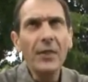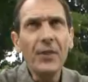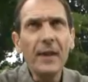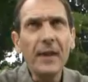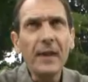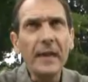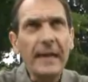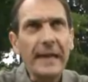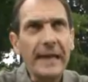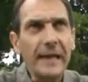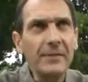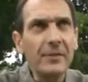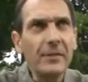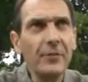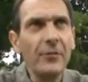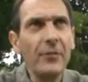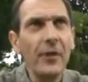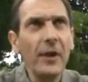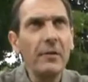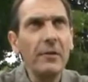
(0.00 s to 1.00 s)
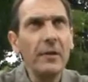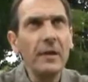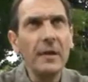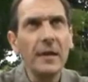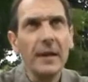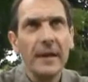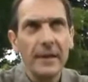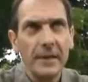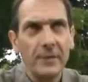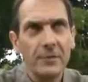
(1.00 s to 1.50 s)
think it's a very
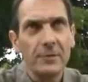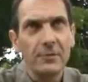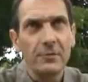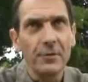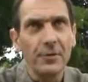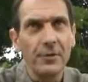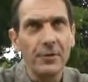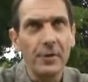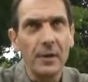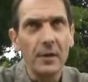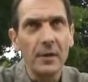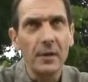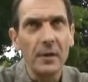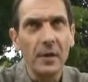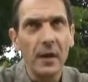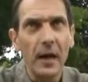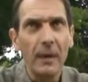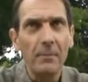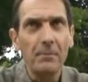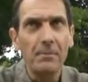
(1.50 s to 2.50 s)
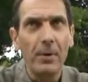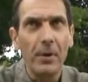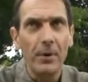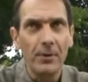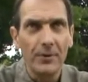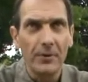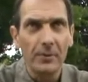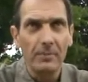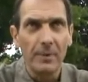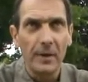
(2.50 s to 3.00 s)
interesting and
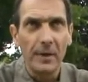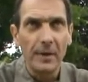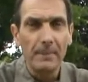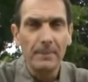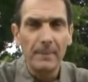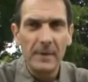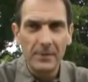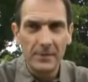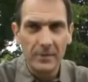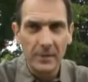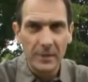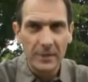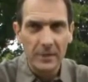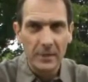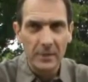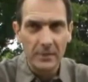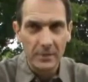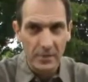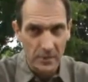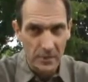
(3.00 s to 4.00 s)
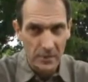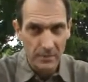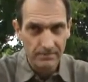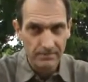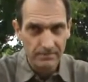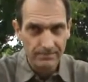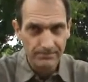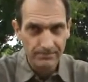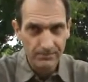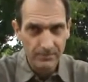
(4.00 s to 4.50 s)
possibly misleading term.
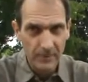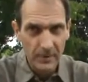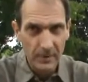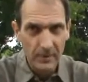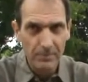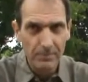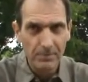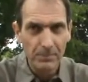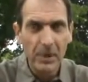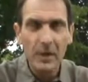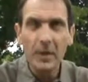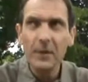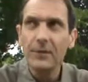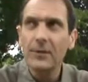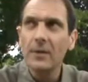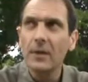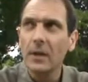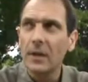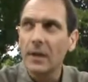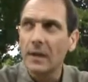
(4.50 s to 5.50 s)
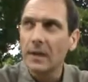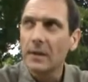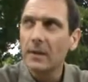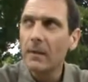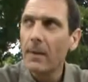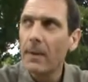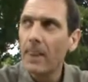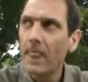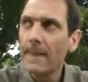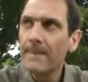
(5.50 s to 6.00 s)
Okay. Personally,
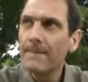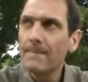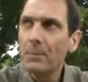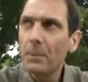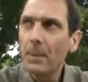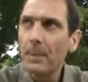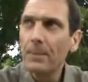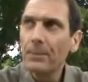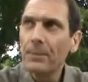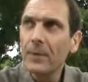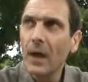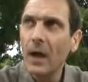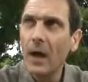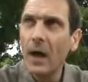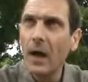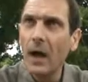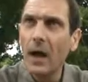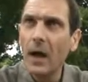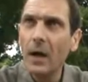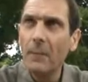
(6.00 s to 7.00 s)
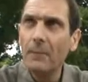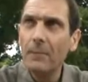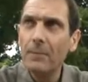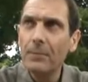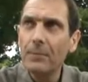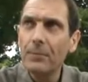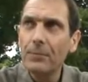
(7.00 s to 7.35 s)
um,